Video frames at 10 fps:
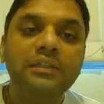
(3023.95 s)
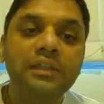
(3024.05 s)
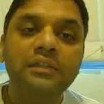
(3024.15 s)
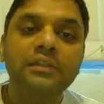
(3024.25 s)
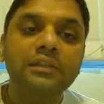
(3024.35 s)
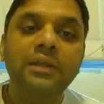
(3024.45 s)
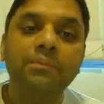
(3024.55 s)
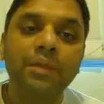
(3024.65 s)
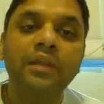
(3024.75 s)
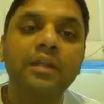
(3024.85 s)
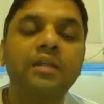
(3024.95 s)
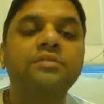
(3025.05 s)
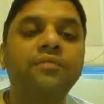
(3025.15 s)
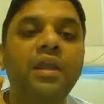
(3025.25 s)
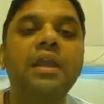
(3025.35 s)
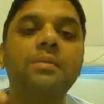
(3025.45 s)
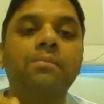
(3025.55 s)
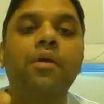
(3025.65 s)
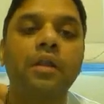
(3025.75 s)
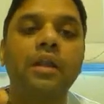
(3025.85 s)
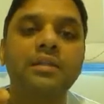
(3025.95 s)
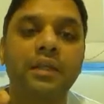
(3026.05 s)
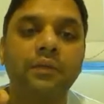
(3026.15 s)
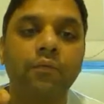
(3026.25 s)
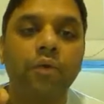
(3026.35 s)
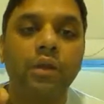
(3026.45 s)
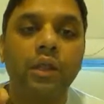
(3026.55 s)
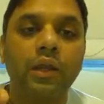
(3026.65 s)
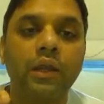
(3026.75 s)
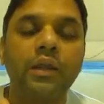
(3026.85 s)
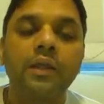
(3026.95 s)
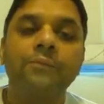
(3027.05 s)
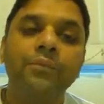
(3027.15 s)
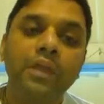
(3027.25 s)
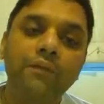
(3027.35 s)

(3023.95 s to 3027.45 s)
This is something that is very important as a devotee, right?